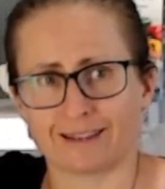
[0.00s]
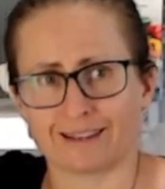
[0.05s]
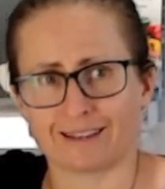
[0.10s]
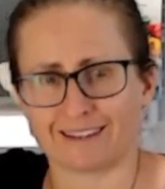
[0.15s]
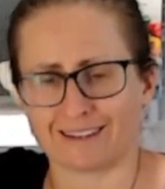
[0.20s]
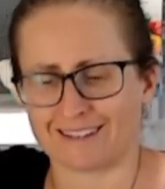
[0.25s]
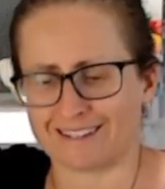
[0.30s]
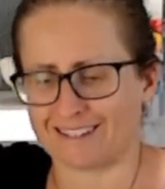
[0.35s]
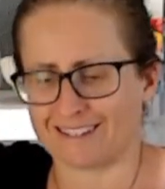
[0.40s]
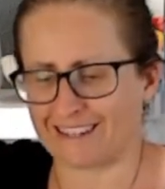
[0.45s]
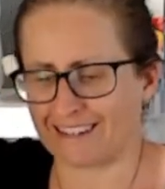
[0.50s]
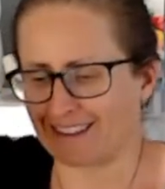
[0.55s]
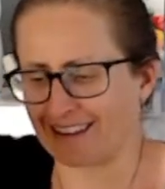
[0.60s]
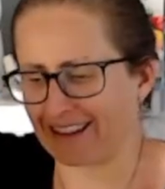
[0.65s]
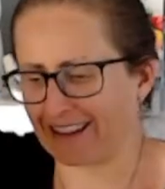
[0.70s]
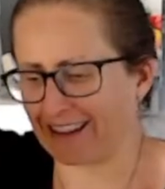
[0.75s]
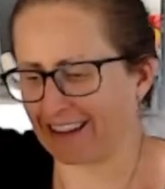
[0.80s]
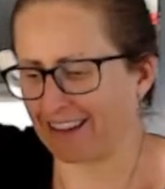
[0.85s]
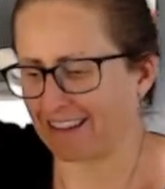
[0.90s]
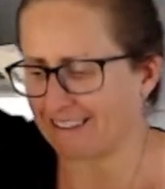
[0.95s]
Check
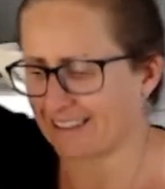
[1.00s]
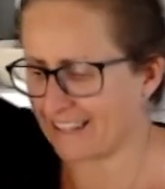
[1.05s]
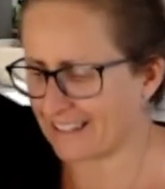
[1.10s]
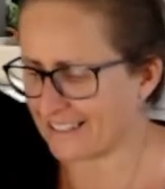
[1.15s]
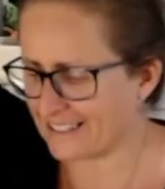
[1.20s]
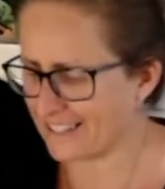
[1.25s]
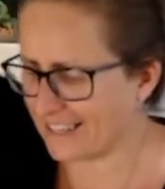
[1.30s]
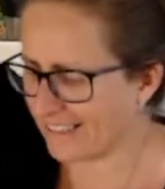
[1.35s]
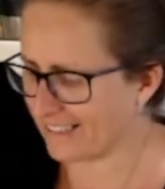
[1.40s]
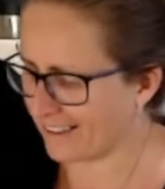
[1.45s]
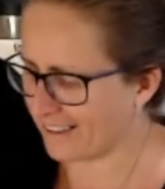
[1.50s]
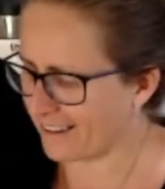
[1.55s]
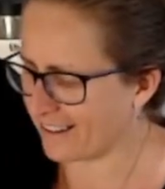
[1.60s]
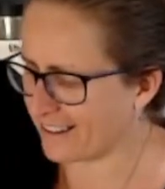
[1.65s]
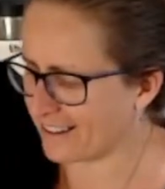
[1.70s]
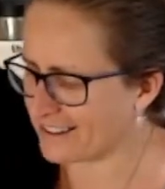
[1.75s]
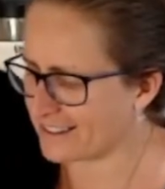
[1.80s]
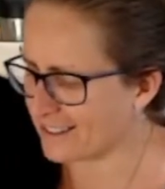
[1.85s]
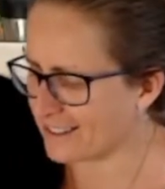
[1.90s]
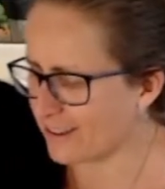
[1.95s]
that out. That's how thick it
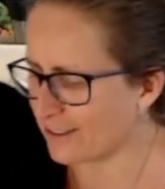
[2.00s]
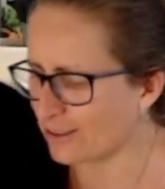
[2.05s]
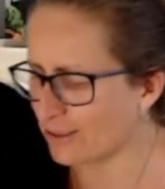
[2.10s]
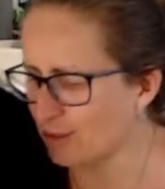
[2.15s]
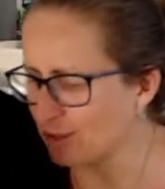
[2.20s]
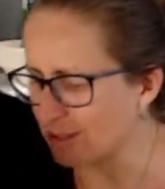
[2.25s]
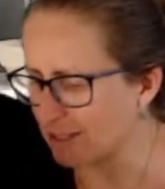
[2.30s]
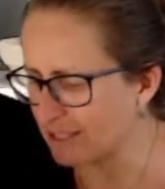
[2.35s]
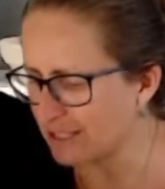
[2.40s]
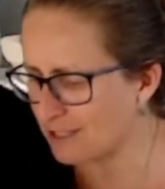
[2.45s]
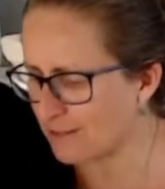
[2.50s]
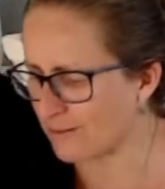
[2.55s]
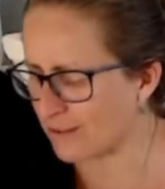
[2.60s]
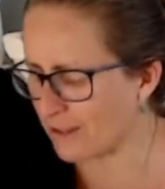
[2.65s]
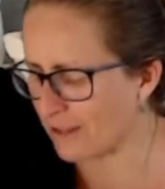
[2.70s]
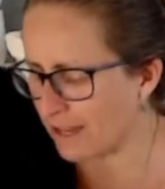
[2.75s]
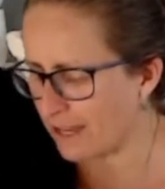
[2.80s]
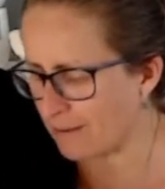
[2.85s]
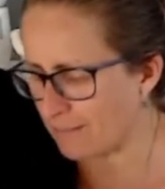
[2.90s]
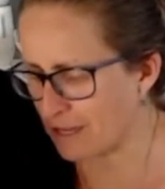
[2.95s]
is. So it looks divine,